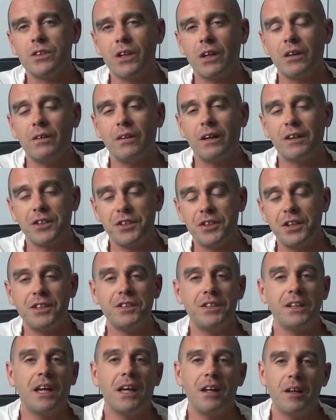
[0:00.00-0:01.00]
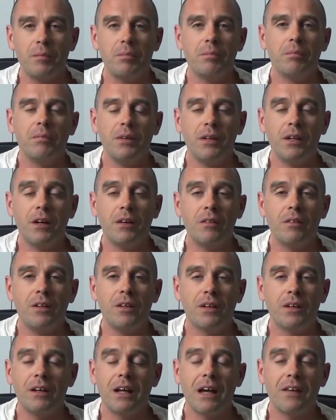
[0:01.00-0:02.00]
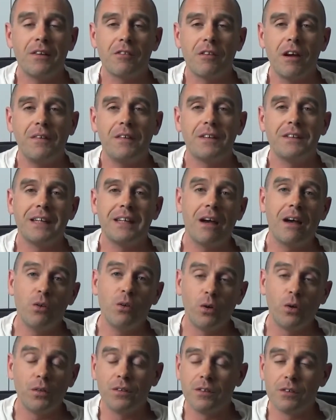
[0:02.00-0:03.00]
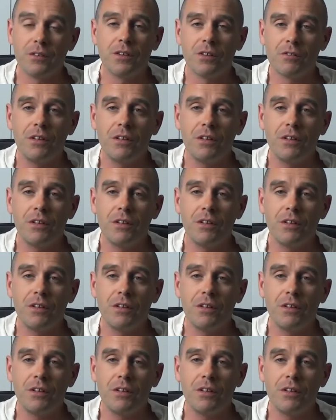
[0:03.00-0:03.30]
So I suggest you get you can either write these down or they're